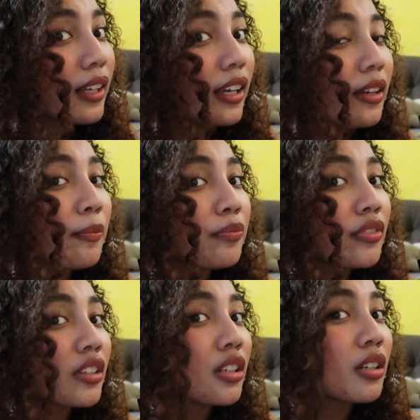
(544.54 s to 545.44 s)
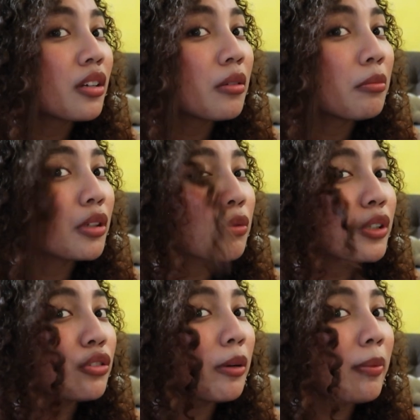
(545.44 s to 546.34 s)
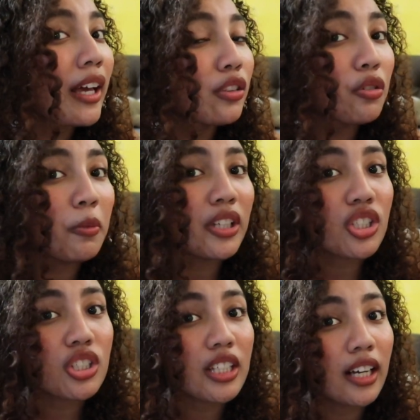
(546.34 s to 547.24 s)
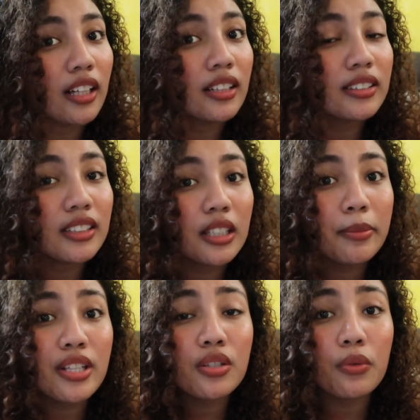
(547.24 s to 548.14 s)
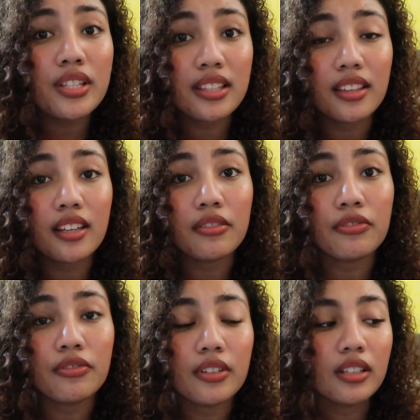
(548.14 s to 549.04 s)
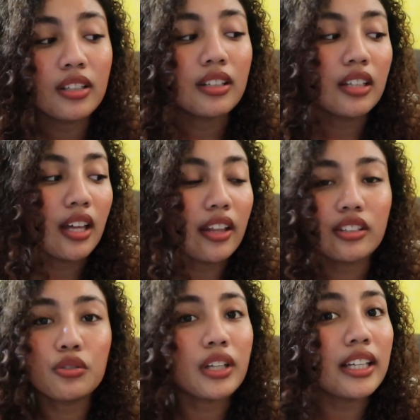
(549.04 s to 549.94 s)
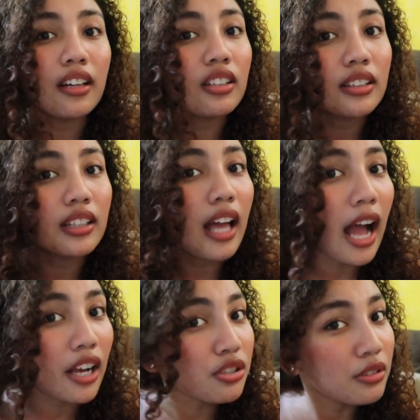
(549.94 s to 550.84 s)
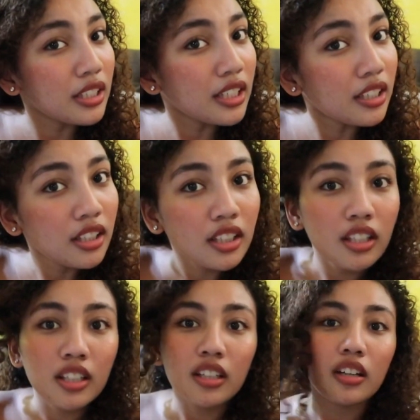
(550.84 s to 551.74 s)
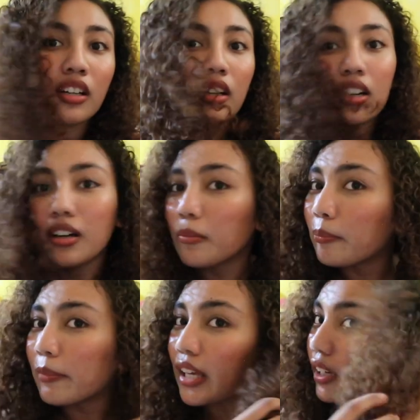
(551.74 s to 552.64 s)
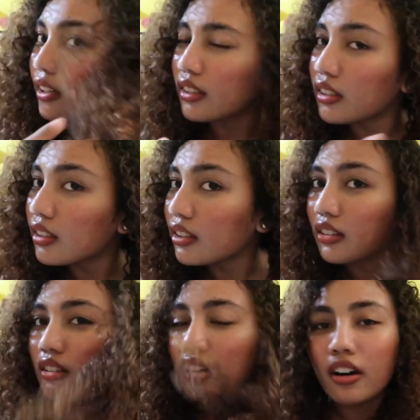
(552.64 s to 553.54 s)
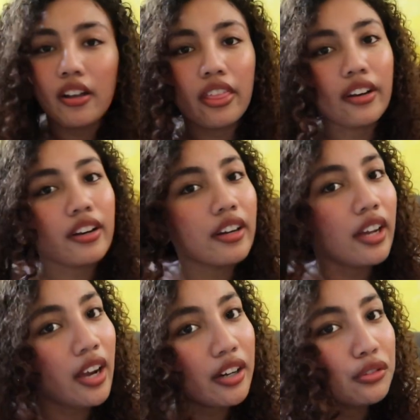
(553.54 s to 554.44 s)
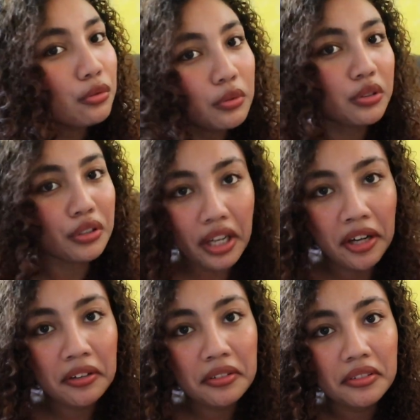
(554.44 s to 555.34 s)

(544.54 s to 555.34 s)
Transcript: Okay, but when you apply too much gel, it's gonna be so stiff that you cannot actually make other hair do with your hair.